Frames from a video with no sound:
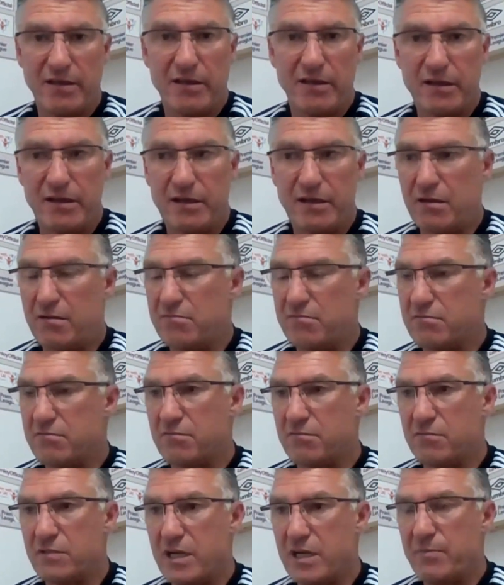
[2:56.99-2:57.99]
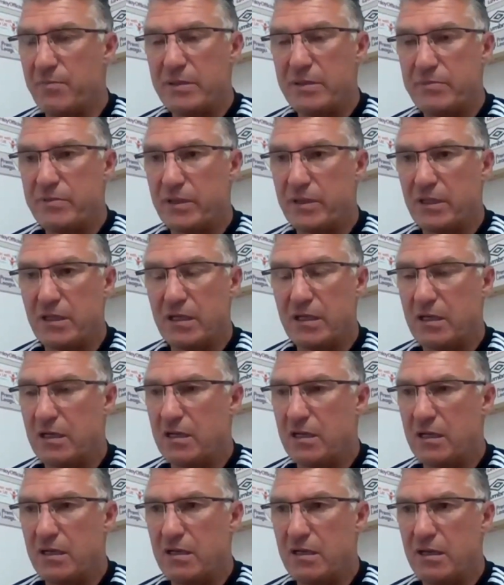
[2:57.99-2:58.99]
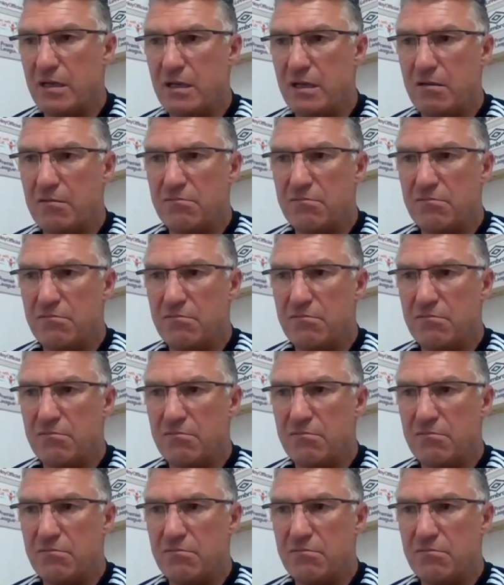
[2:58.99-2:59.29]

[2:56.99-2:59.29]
um, where people are. Uh,